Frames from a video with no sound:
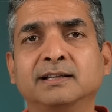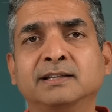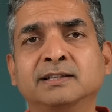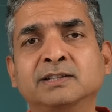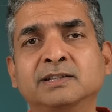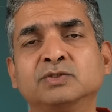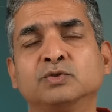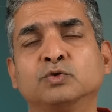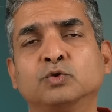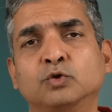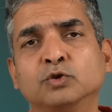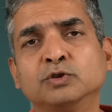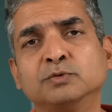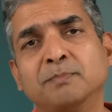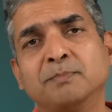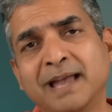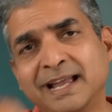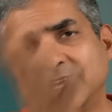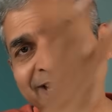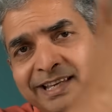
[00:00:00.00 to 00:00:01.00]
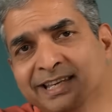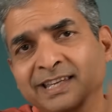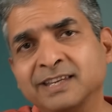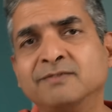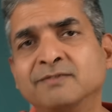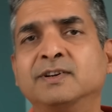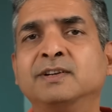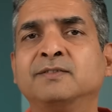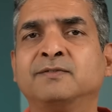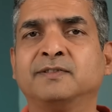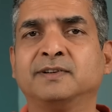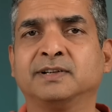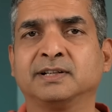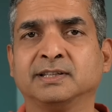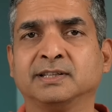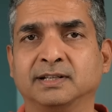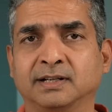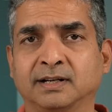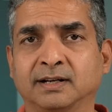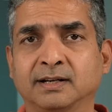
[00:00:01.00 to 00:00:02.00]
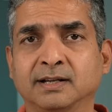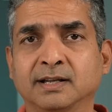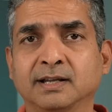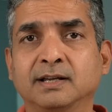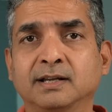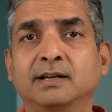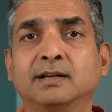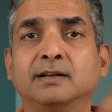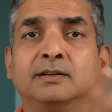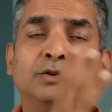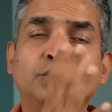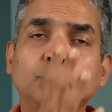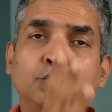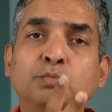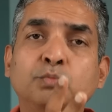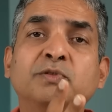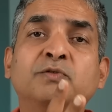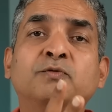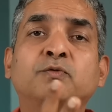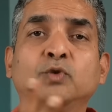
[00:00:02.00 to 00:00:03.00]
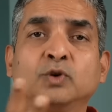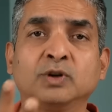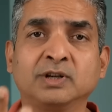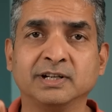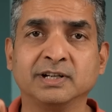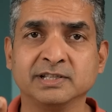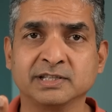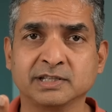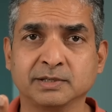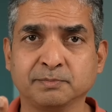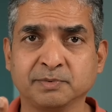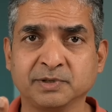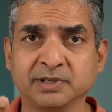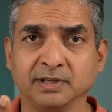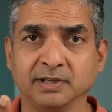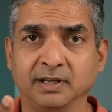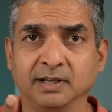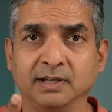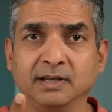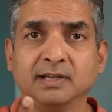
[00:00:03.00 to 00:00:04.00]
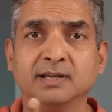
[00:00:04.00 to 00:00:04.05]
this goes back even further to before conception.